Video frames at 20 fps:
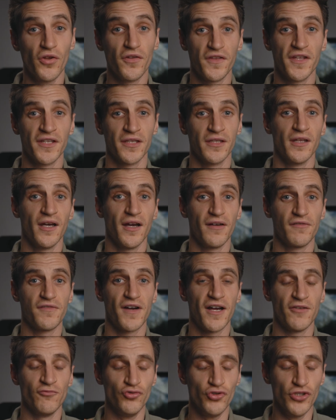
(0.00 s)
thing that I
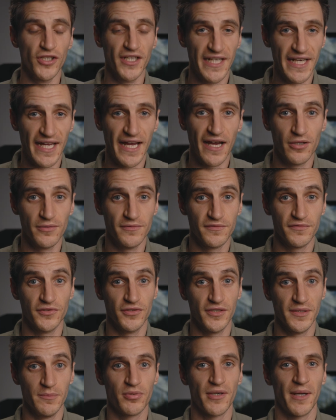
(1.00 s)
find really
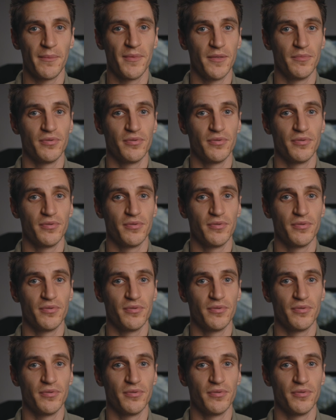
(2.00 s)
helpful in Premiere